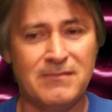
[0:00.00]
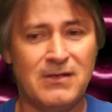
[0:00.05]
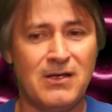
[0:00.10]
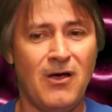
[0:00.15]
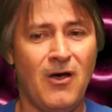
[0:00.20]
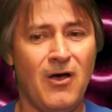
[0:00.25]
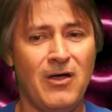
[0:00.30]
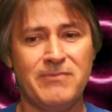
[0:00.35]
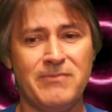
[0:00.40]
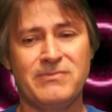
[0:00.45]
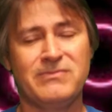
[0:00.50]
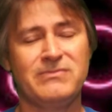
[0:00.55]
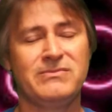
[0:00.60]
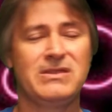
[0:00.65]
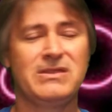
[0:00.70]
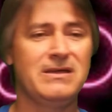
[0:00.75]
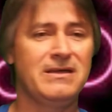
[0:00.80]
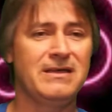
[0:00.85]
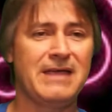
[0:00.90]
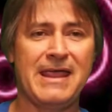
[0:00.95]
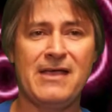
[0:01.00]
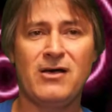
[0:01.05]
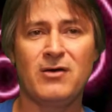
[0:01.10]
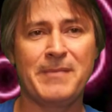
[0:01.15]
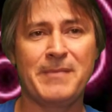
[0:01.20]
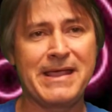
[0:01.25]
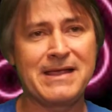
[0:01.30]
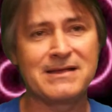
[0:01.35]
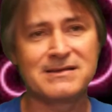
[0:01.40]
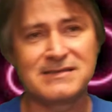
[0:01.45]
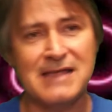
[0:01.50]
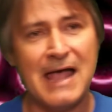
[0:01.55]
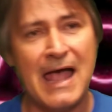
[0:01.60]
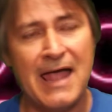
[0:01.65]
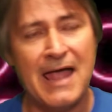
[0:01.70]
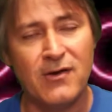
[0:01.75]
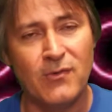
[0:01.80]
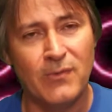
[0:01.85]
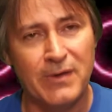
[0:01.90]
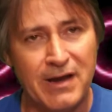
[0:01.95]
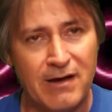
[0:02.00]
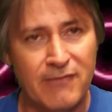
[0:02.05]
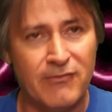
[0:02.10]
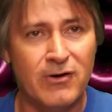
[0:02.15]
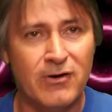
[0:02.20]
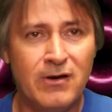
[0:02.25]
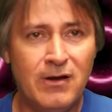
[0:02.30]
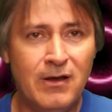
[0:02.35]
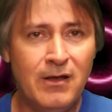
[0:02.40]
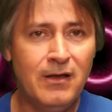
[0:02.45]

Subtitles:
on the Hail Ming side or whatever,